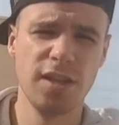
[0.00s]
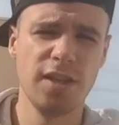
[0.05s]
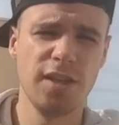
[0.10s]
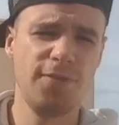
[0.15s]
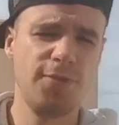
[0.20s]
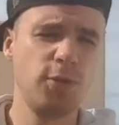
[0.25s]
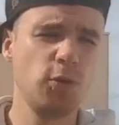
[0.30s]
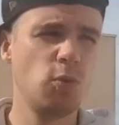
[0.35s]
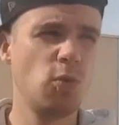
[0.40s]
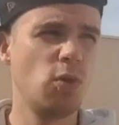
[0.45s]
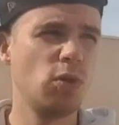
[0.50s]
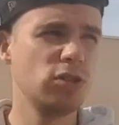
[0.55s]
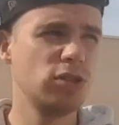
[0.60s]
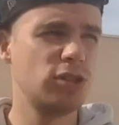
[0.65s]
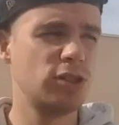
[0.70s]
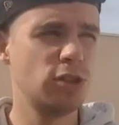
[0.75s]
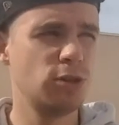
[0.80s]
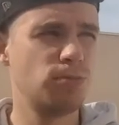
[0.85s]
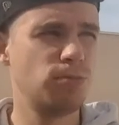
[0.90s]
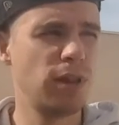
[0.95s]
If you
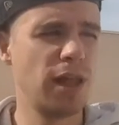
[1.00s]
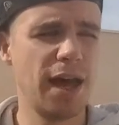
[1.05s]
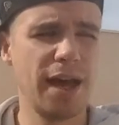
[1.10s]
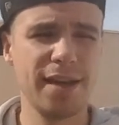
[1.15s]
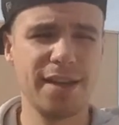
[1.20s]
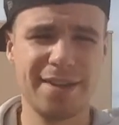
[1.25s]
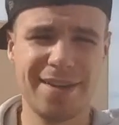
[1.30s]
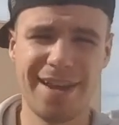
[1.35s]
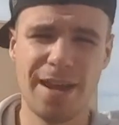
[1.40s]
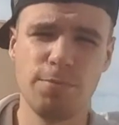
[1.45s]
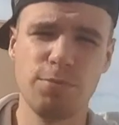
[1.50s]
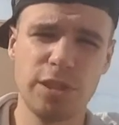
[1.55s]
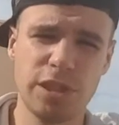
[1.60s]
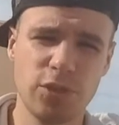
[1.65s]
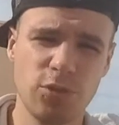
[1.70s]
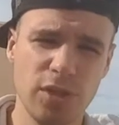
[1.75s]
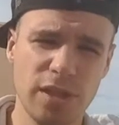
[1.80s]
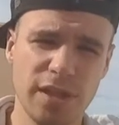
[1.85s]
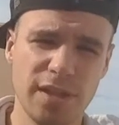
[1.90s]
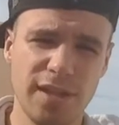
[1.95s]
want to apply cap
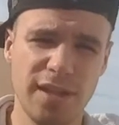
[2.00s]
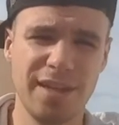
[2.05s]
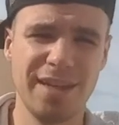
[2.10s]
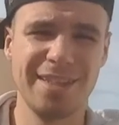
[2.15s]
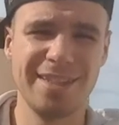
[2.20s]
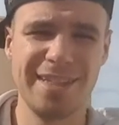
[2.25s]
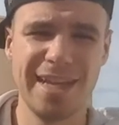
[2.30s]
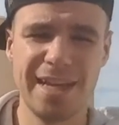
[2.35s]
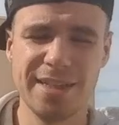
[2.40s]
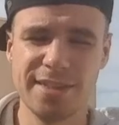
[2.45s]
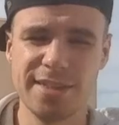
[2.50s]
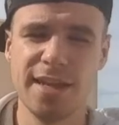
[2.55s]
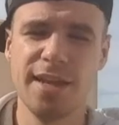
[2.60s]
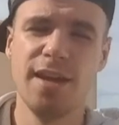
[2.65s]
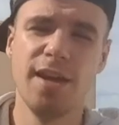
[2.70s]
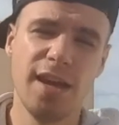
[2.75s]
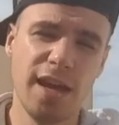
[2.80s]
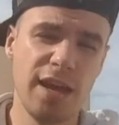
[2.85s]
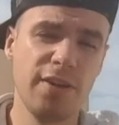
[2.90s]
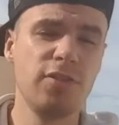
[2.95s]
tricking in a dance,
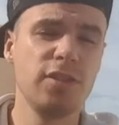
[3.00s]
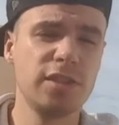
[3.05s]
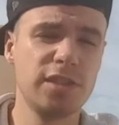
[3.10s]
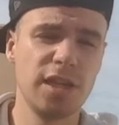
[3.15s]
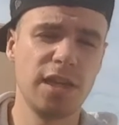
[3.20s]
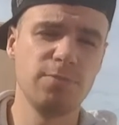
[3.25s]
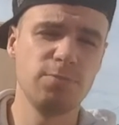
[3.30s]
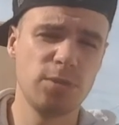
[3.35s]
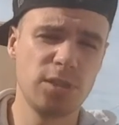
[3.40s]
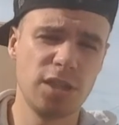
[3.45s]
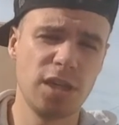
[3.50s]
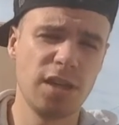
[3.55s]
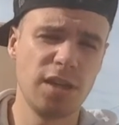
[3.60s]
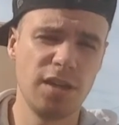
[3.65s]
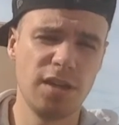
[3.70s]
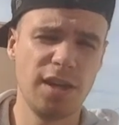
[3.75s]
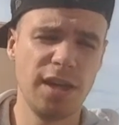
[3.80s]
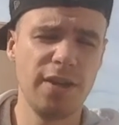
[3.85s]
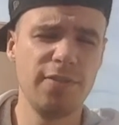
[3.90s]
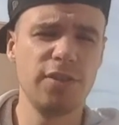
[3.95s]
every time
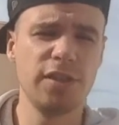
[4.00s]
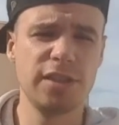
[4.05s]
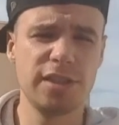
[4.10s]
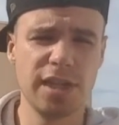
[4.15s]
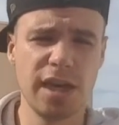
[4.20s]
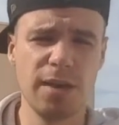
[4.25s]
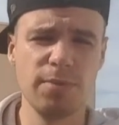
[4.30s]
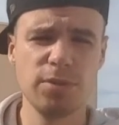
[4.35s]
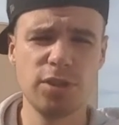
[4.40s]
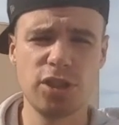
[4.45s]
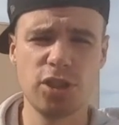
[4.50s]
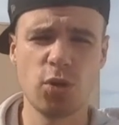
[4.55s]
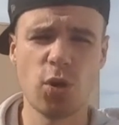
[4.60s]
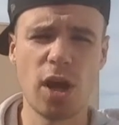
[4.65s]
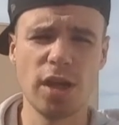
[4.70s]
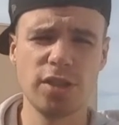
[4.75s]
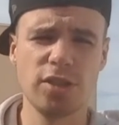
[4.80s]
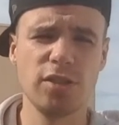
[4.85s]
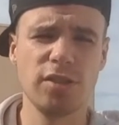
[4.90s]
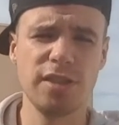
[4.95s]

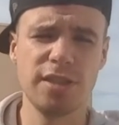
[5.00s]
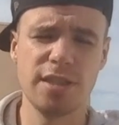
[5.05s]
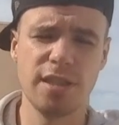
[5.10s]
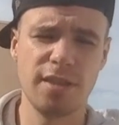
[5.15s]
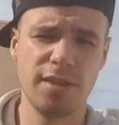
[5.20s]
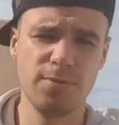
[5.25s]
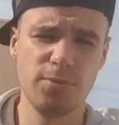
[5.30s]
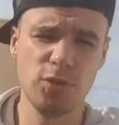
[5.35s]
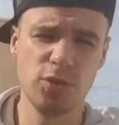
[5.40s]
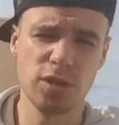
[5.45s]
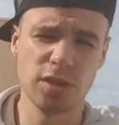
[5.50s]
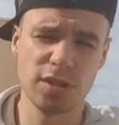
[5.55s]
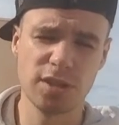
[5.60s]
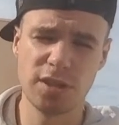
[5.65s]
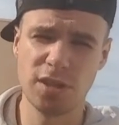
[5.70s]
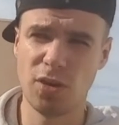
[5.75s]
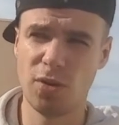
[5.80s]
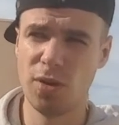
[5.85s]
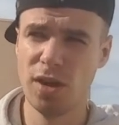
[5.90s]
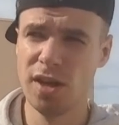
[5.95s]
try to listen to the music,
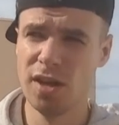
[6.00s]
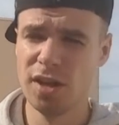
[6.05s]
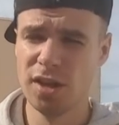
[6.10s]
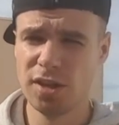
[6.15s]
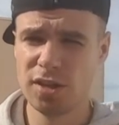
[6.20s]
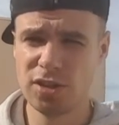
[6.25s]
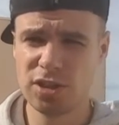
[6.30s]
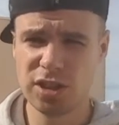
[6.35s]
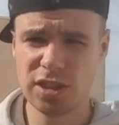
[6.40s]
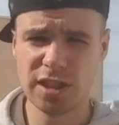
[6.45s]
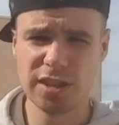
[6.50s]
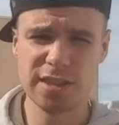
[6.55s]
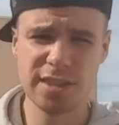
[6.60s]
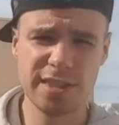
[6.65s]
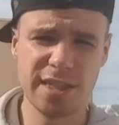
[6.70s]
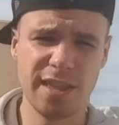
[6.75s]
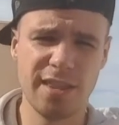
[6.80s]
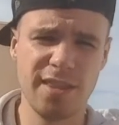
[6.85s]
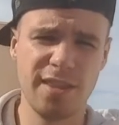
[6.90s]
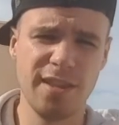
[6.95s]
so you should
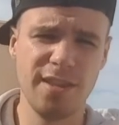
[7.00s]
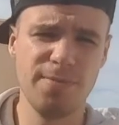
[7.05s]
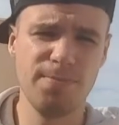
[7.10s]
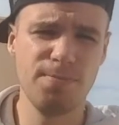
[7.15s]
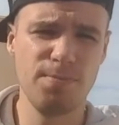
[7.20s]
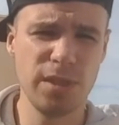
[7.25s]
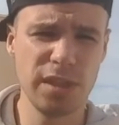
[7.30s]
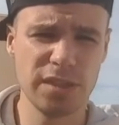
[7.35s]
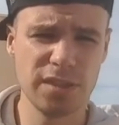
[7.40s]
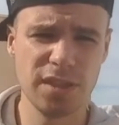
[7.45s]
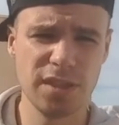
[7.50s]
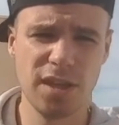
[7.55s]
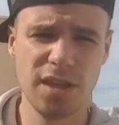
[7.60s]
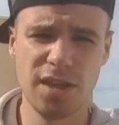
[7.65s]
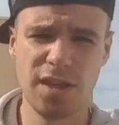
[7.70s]
understand the beat.